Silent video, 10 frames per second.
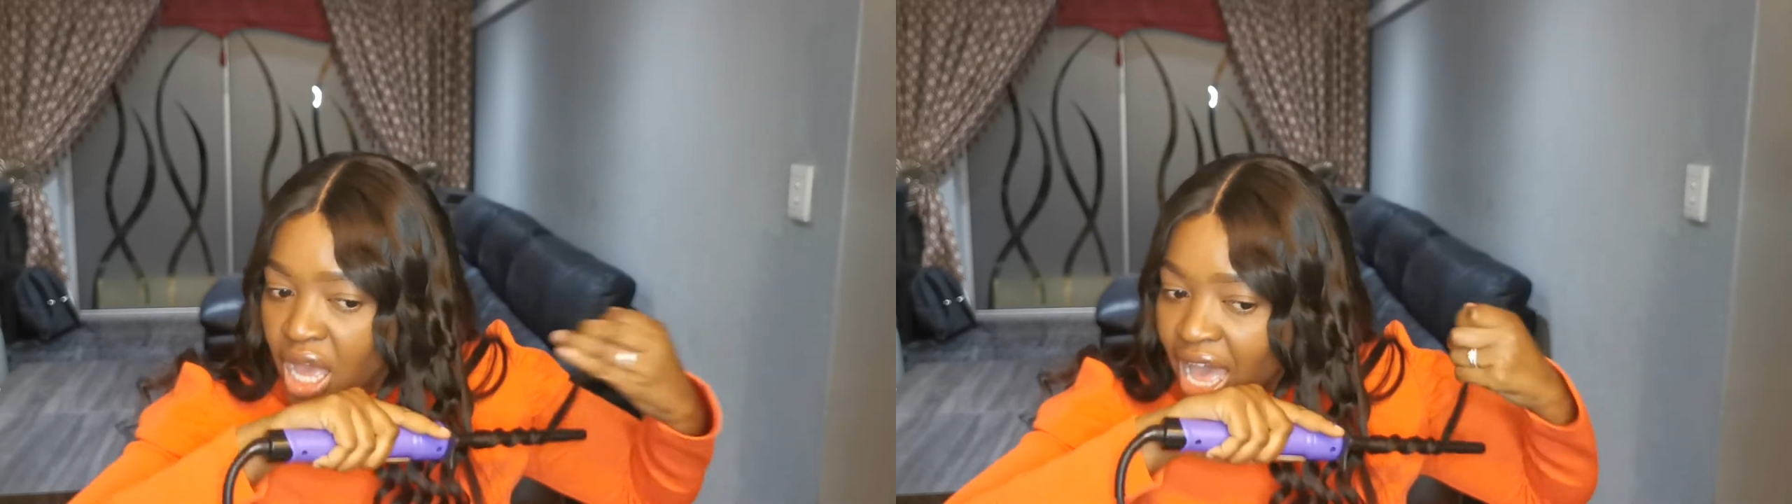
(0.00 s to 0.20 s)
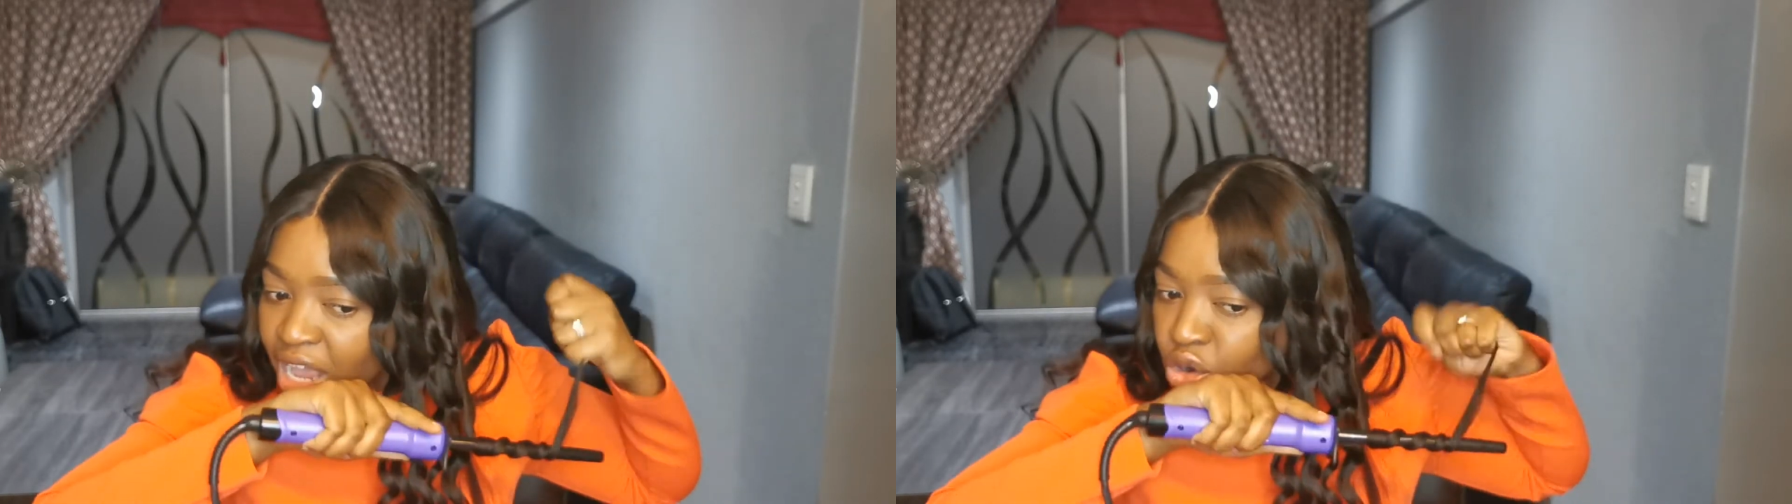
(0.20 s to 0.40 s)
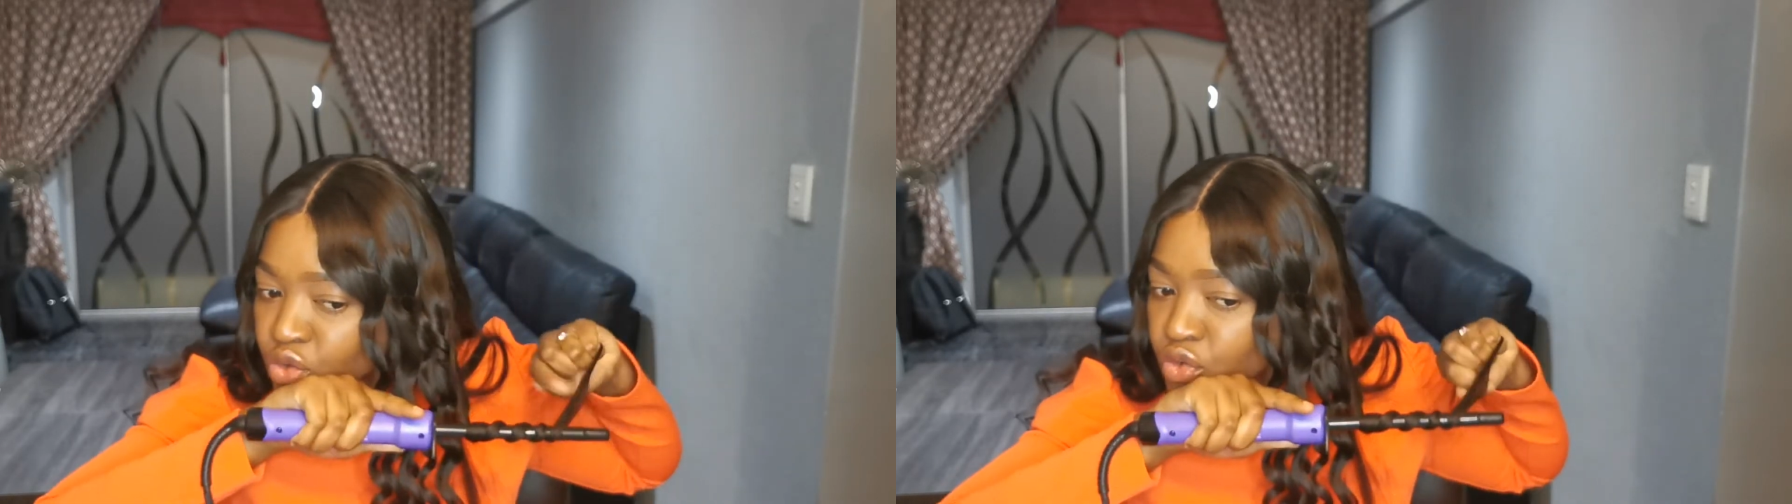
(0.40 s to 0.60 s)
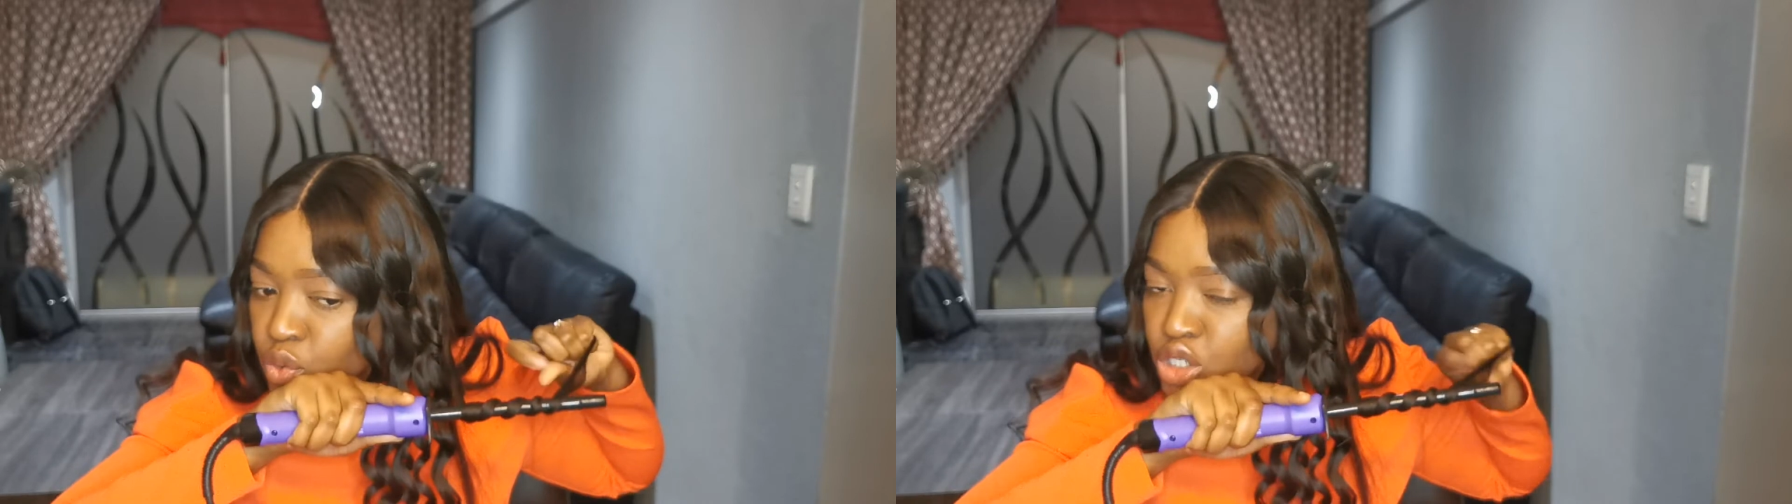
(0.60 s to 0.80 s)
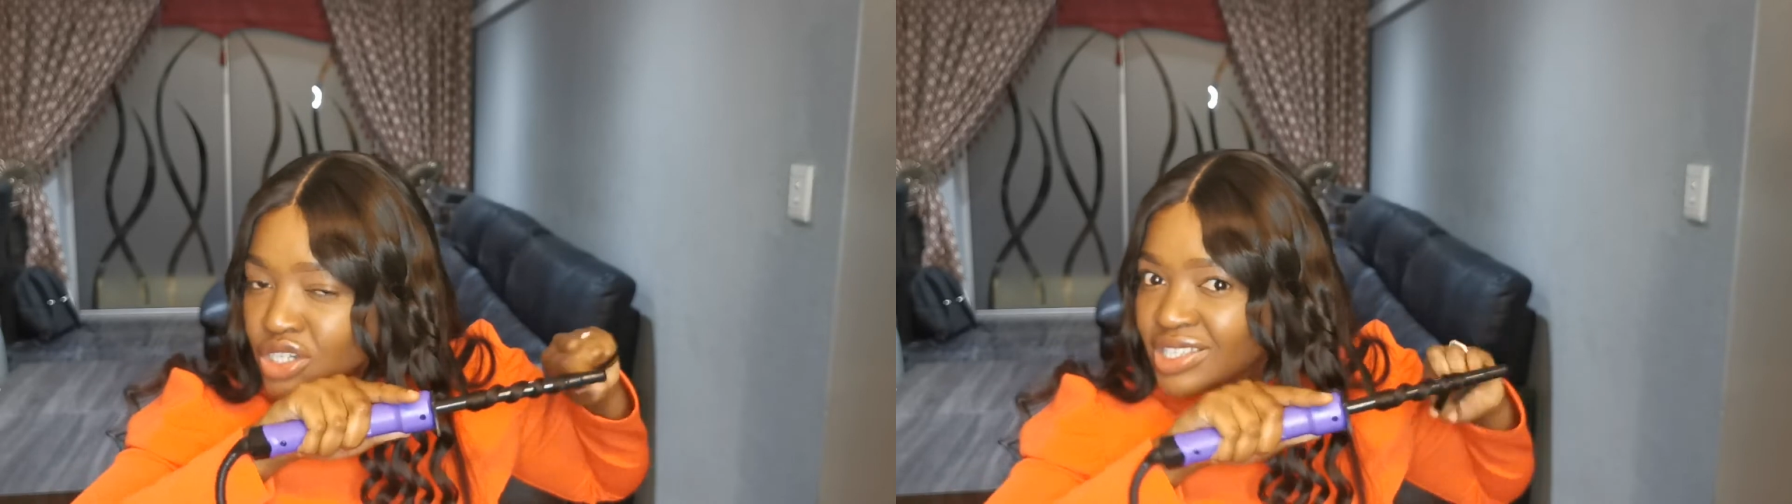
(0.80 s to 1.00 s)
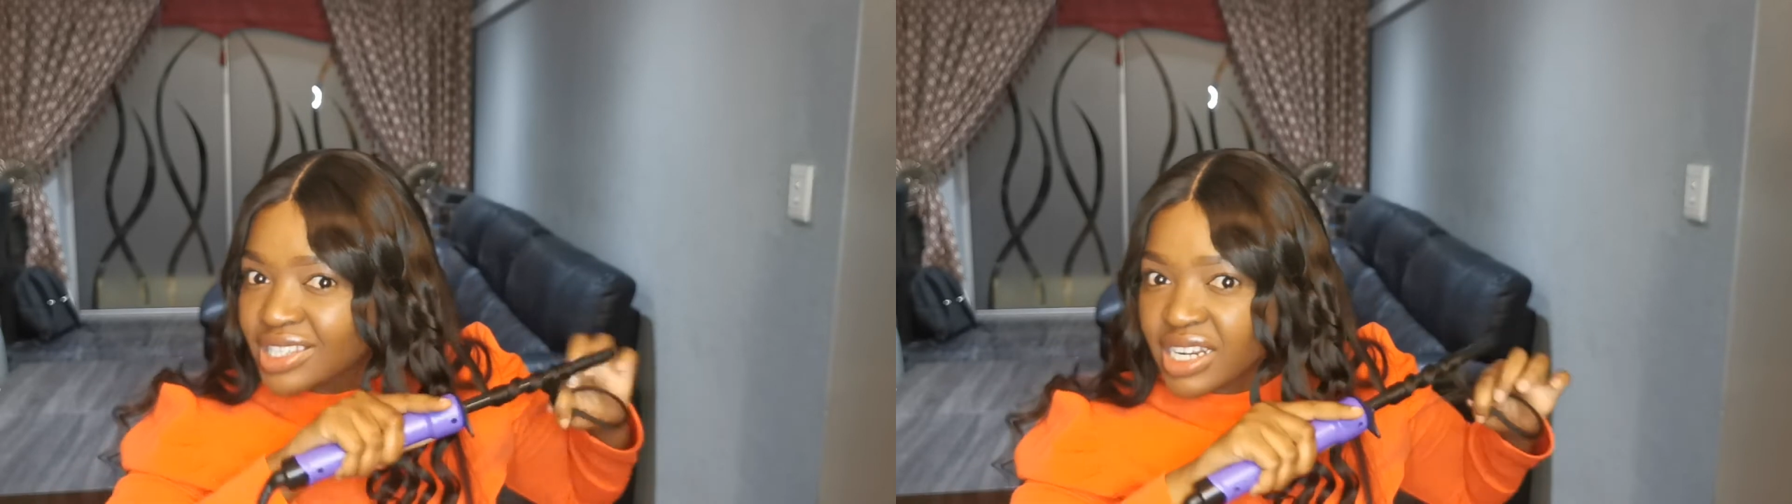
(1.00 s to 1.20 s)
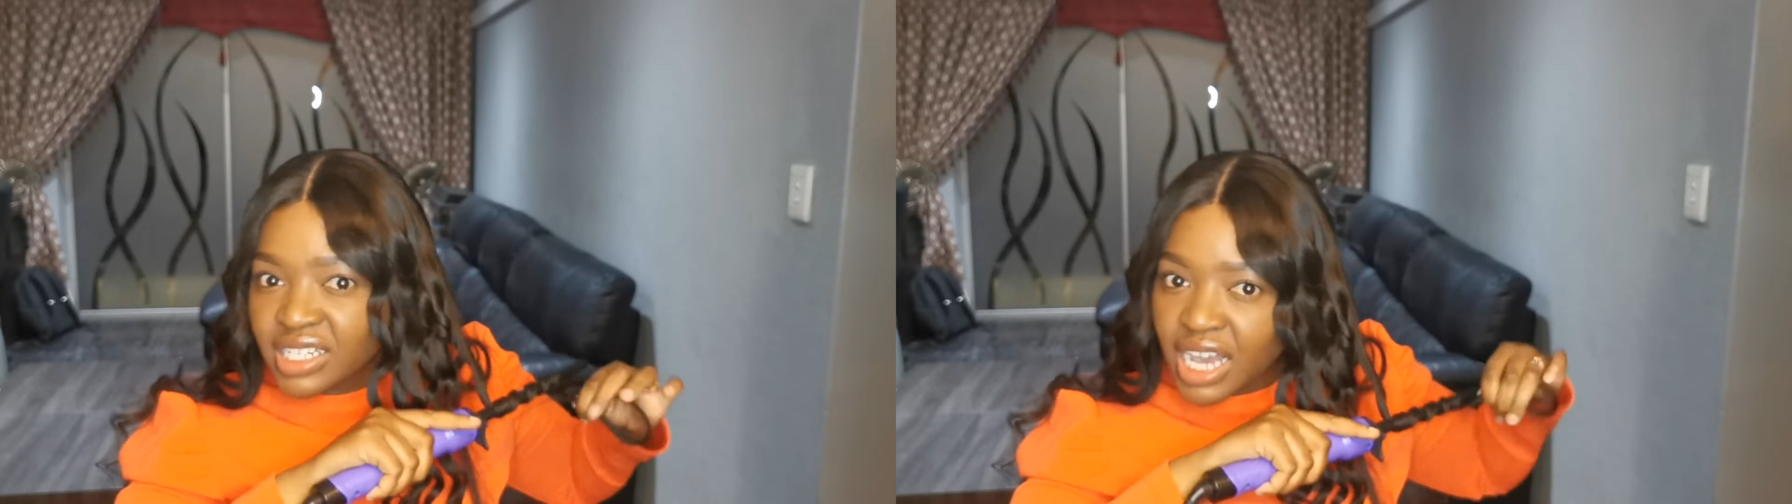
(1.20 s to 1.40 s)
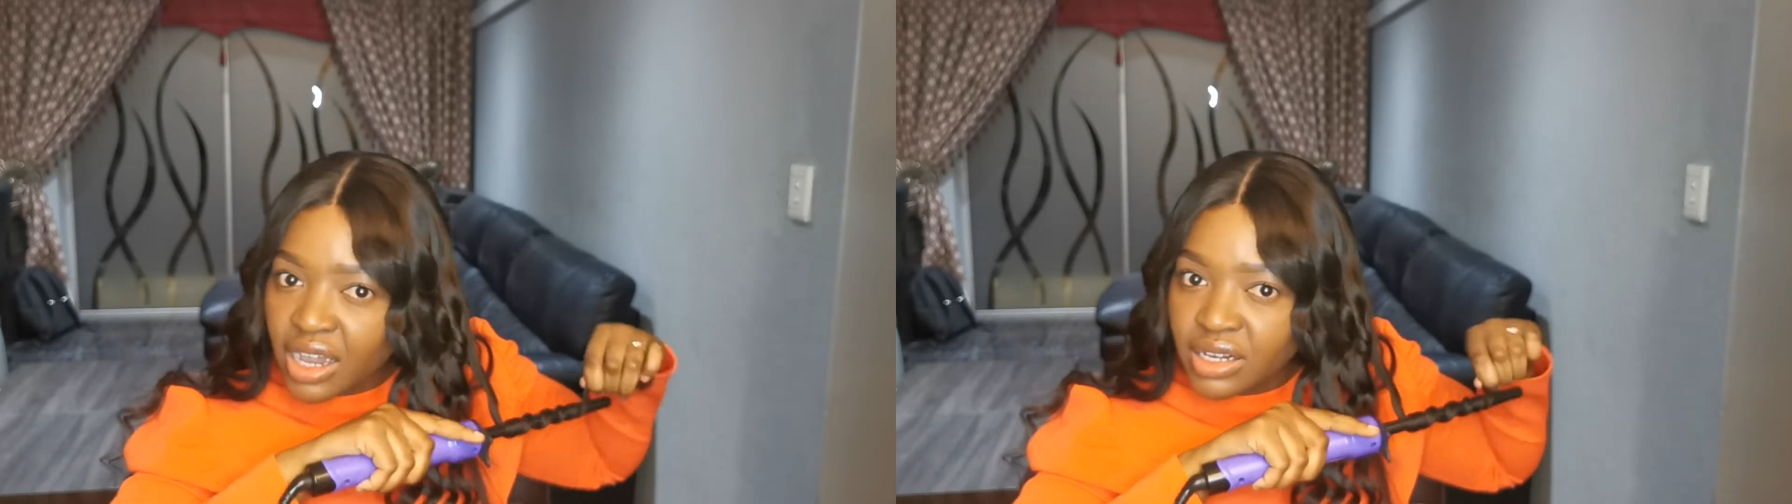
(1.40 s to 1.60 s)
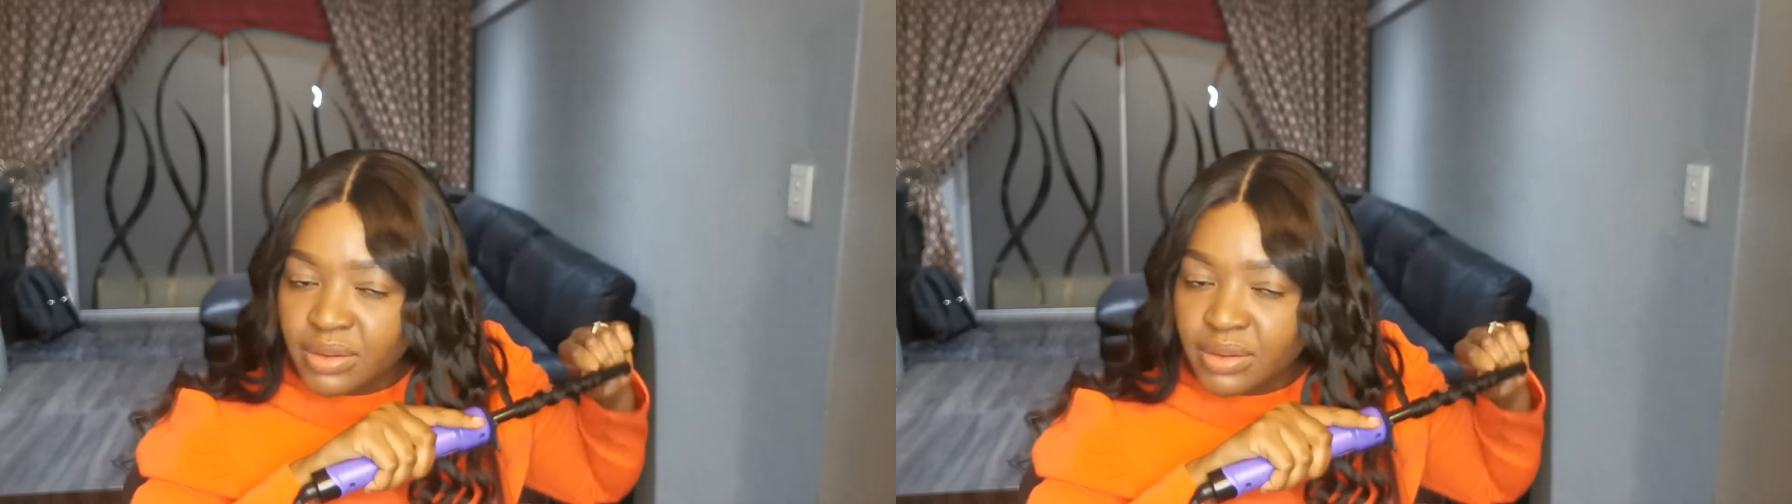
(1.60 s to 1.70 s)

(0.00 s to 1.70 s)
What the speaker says: I look forward to sitting down